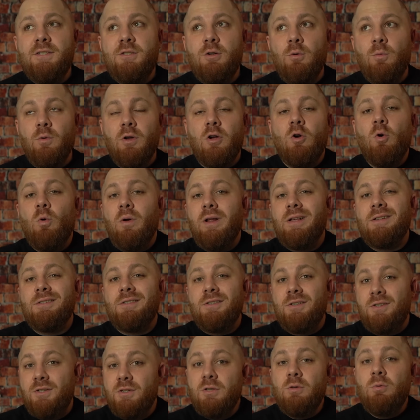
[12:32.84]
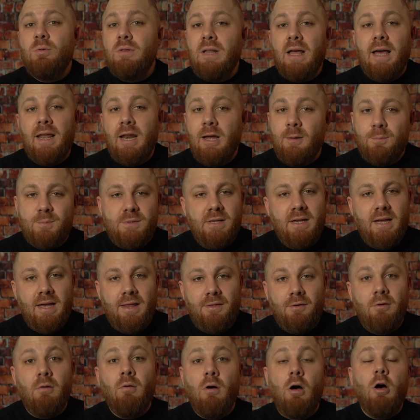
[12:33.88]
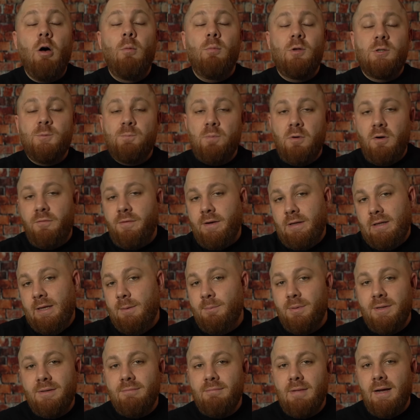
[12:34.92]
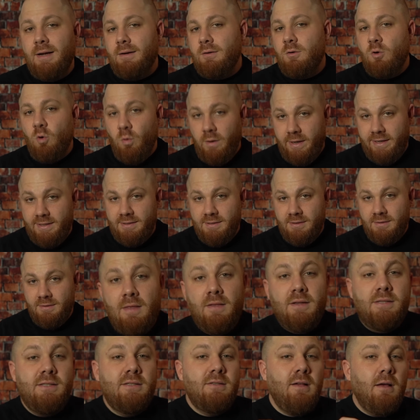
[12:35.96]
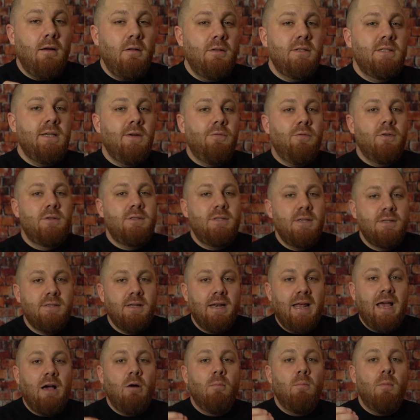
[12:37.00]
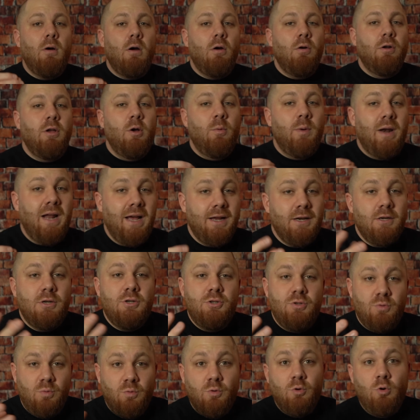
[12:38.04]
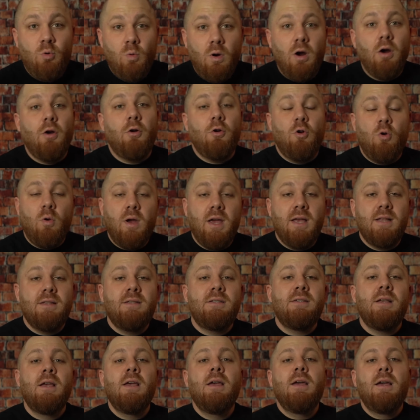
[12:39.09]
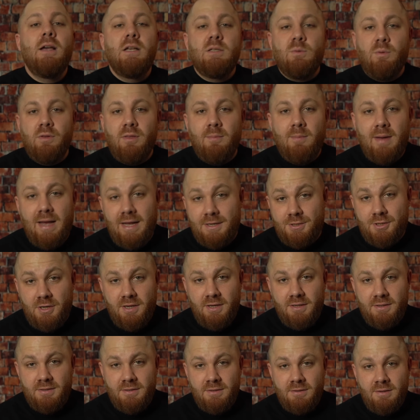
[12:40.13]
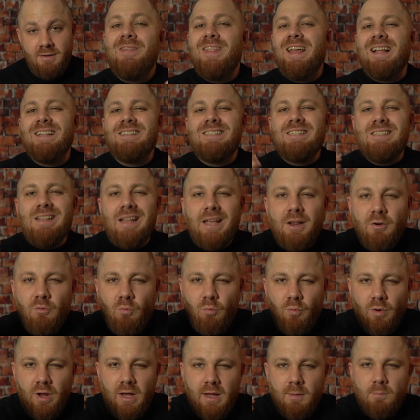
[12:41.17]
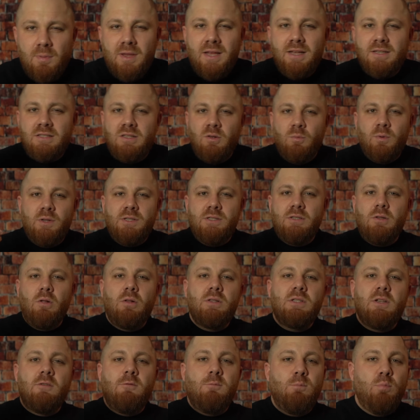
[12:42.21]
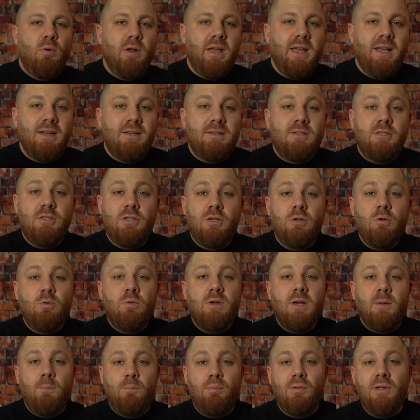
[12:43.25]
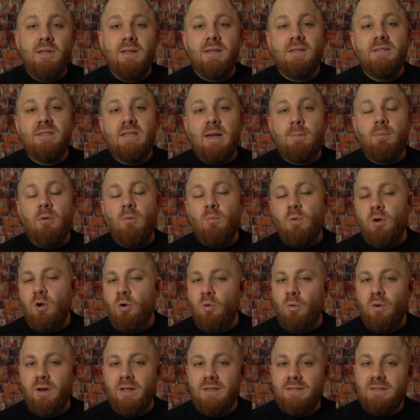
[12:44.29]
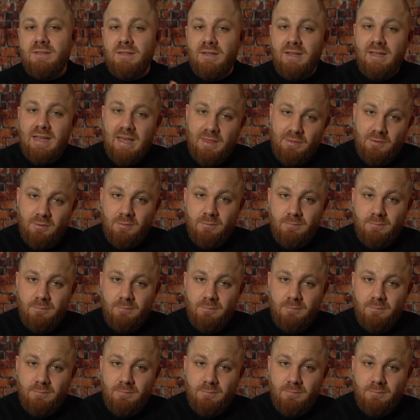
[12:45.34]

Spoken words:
two recordings do line up together, almost perfectly, but not quite. The subtle differences in how Mario and I drew our grids is where the magic is. That slight rub is the result of bringing two completely separate recordings together.